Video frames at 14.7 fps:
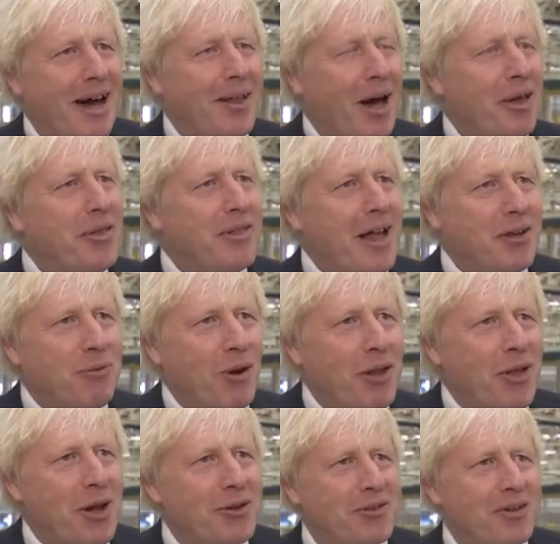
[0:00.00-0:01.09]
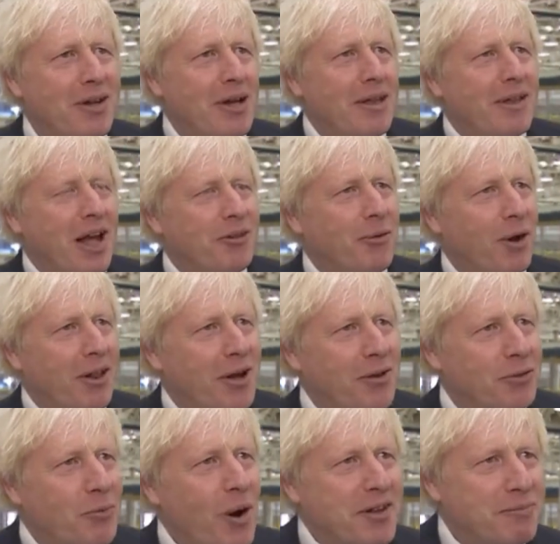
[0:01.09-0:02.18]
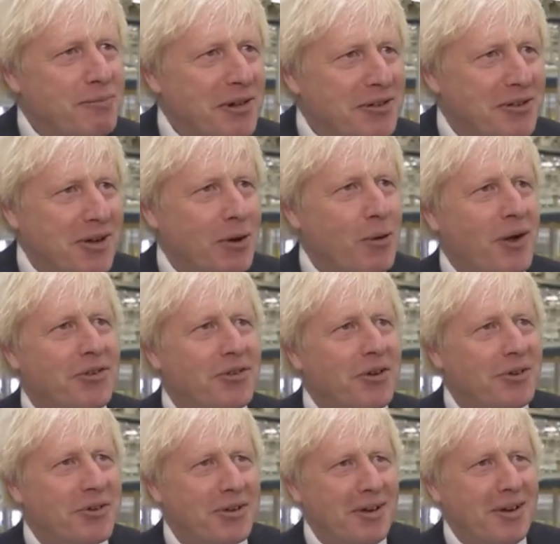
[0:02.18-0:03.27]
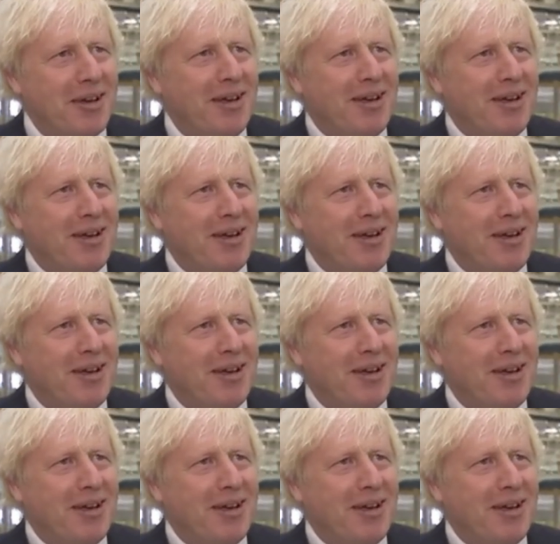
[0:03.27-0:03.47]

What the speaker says: I think that's one of those Westminster questions